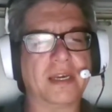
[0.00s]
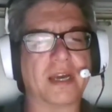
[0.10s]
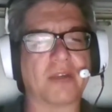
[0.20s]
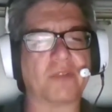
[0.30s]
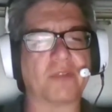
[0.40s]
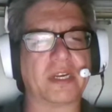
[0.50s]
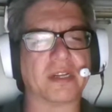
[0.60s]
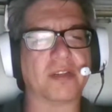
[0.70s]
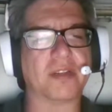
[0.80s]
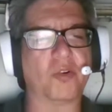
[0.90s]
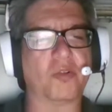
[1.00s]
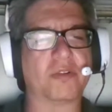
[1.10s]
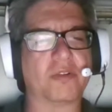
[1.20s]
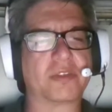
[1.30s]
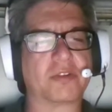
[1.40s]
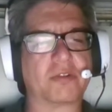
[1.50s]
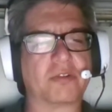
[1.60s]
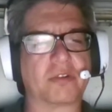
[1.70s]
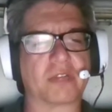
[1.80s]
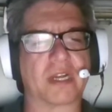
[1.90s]
A real old
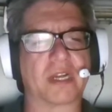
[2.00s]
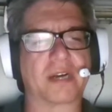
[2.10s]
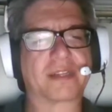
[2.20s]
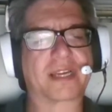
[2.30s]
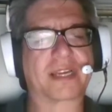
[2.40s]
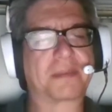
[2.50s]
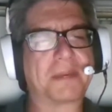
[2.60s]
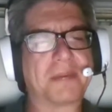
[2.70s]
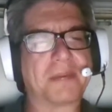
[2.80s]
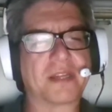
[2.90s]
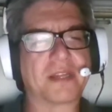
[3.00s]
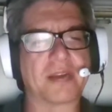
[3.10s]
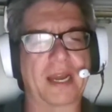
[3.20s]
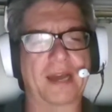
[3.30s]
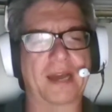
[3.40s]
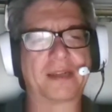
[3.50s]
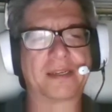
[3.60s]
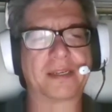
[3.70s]
cuckoo clock like my mother had.